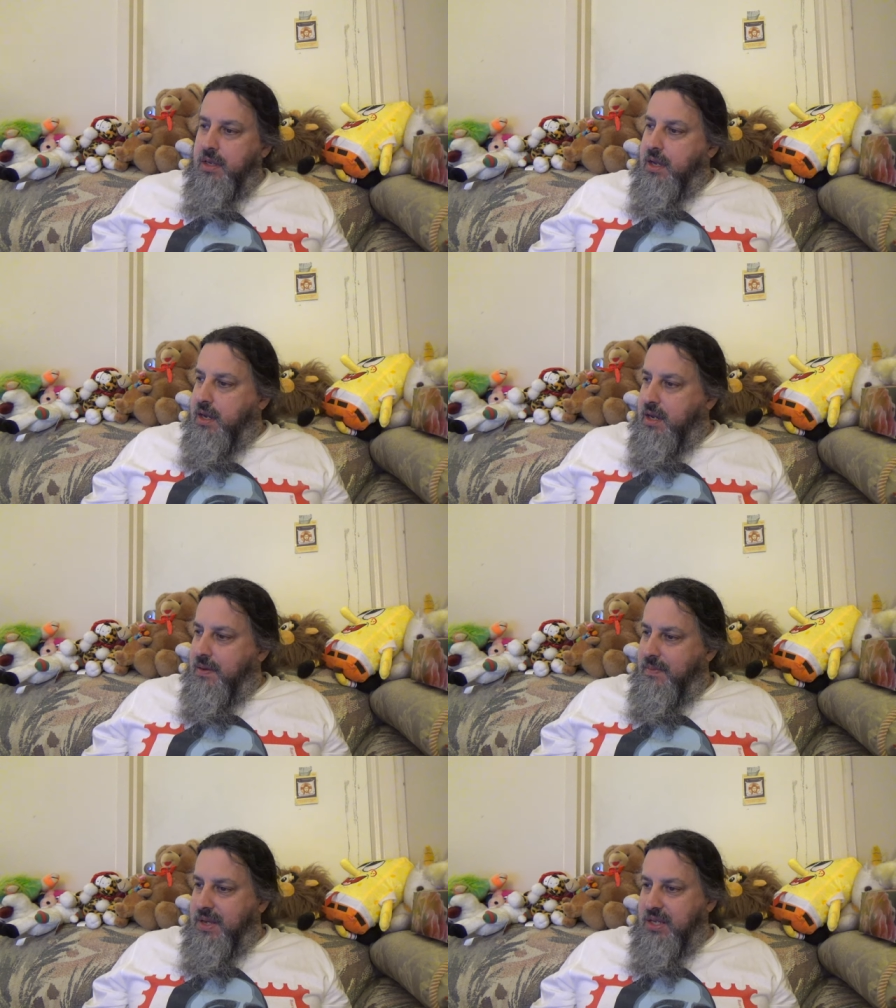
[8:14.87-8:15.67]

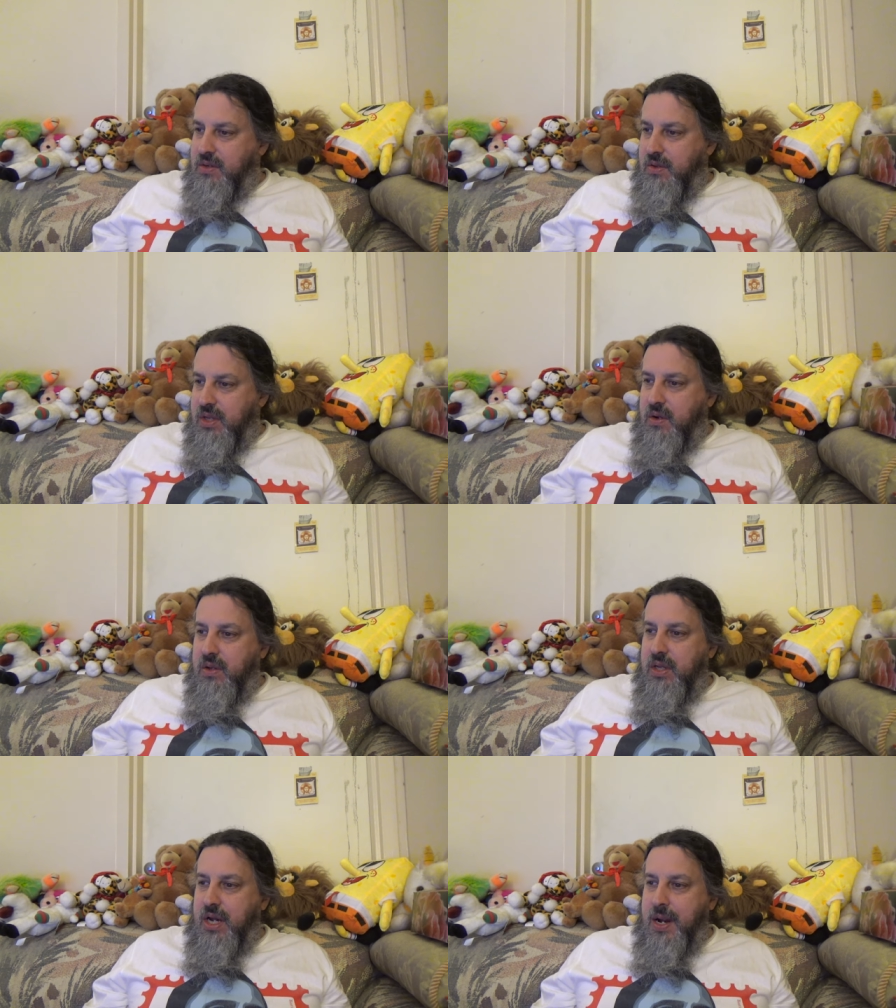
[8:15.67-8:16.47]
So the
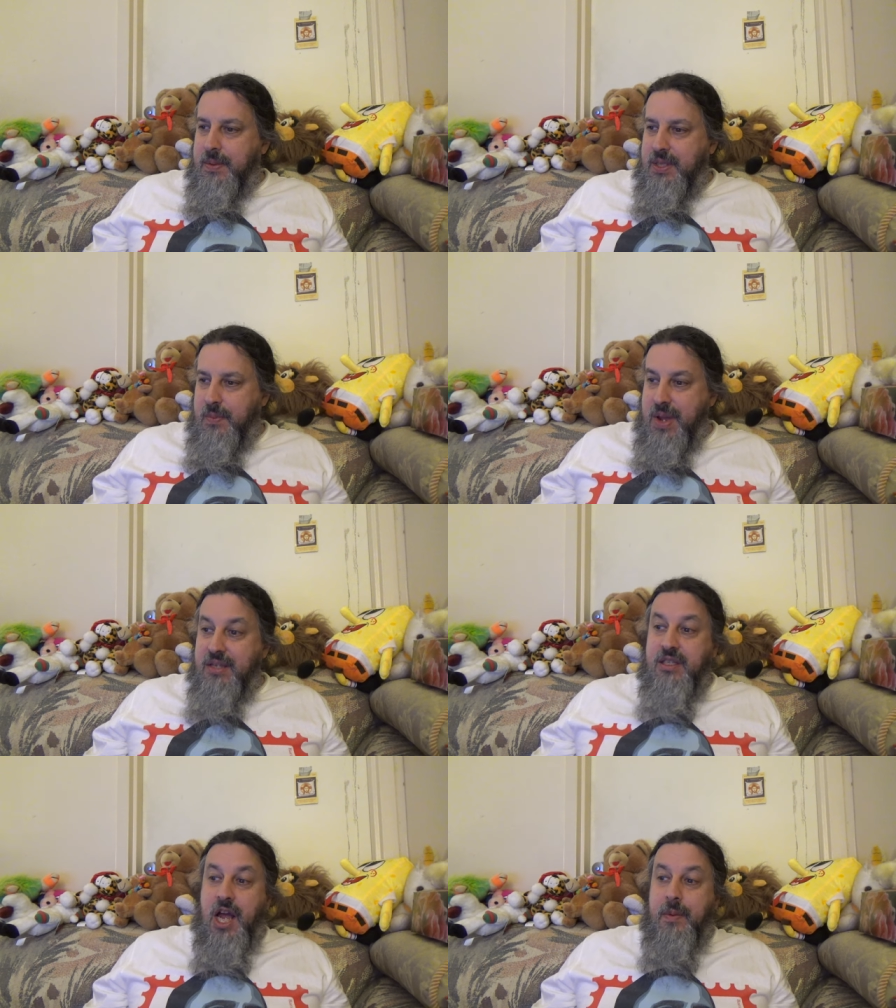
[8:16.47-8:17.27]
only option, the
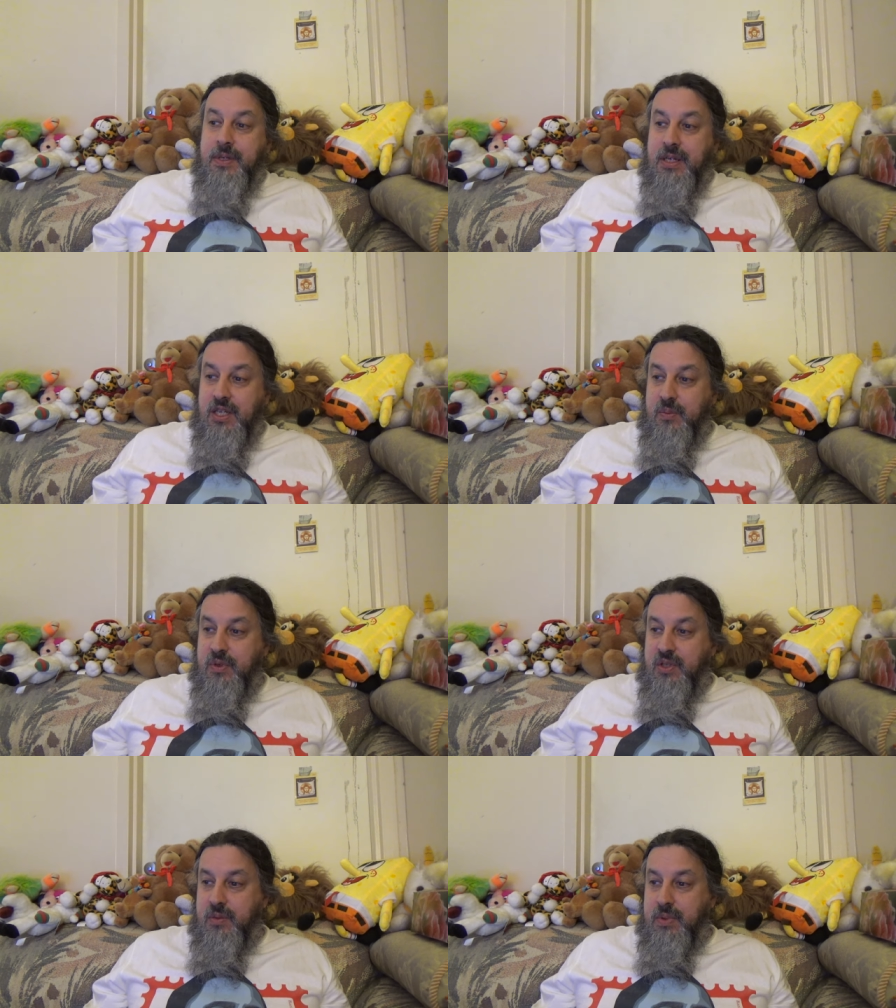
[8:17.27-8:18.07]
best option at this
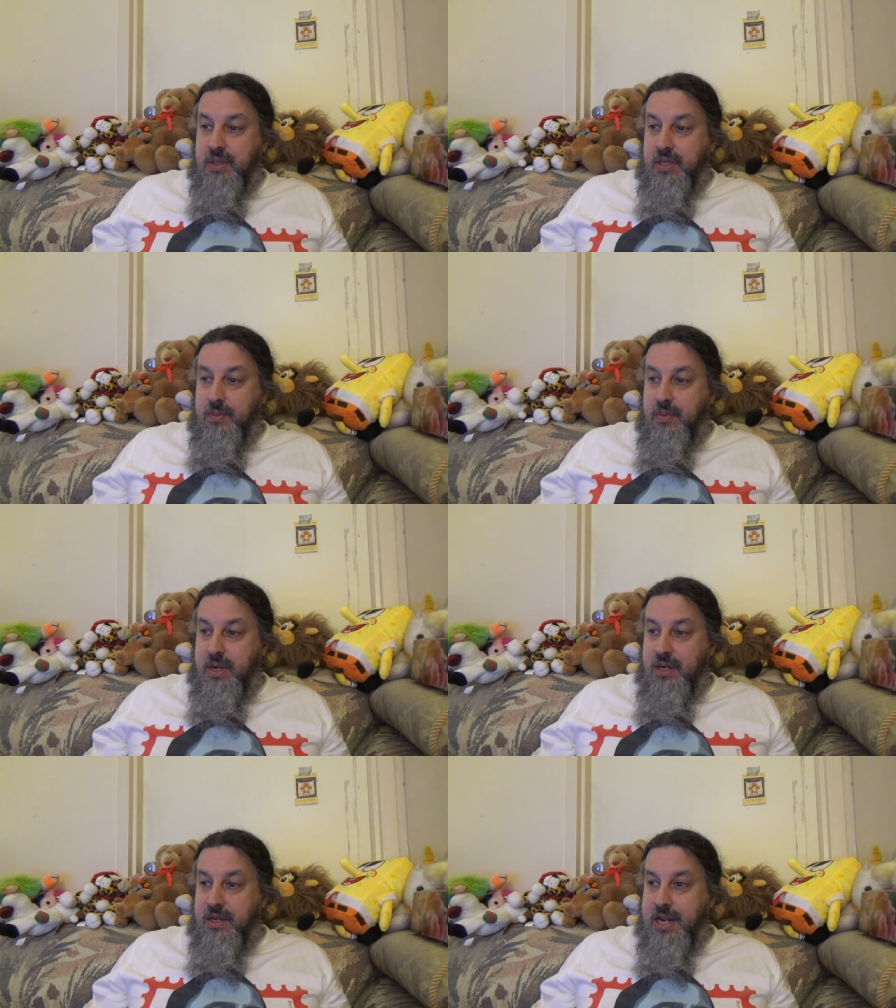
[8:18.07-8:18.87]
particular
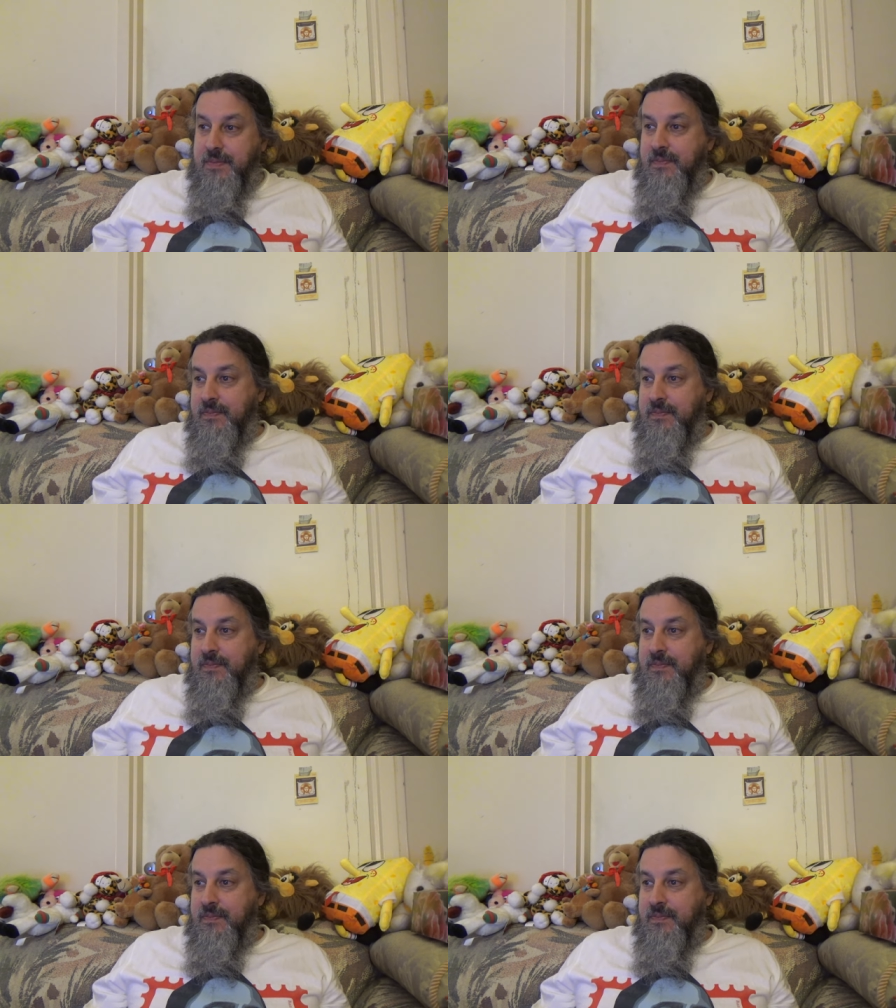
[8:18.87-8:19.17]
point in time,